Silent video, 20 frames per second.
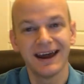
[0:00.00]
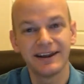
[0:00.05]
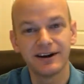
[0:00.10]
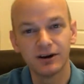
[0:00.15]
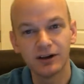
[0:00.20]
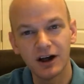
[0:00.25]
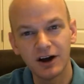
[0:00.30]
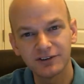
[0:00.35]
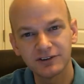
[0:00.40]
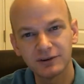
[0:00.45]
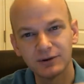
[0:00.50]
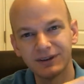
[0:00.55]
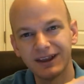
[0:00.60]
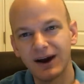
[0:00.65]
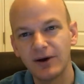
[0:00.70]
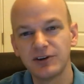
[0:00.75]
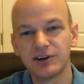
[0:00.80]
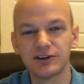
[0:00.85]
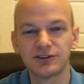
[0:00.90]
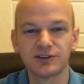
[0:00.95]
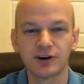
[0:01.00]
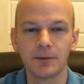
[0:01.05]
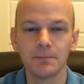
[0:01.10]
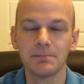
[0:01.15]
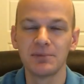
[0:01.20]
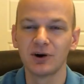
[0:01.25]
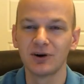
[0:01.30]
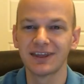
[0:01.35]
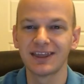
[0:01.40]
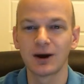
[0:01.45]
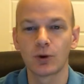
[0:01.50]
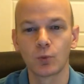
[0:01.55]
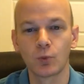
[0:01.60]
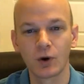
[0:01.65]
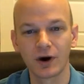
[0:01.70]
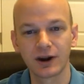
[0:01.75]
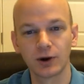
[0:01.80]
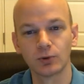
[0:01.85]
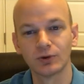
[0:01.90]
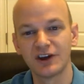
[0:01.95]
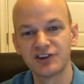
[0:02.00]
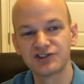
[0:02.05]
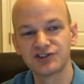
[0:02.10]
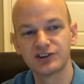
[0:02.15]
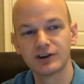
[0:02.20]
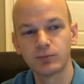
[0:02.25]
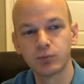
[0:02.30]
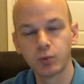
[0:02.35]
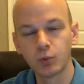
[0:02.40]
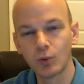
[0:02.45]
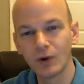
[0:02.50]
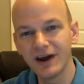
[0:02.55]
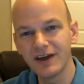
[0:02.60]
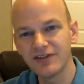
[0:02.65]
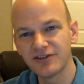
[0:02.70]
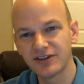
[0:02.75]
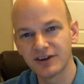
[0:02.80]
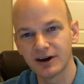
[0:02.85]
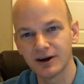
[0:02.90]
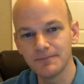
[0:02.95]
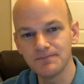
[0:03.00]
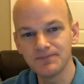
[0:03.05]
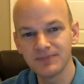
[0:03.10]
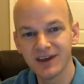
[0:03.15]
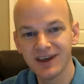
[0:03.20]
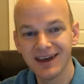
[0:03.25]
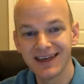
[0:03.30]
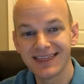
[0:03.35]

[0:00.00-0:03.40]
and it'll also allow you to start building that working relationship with them.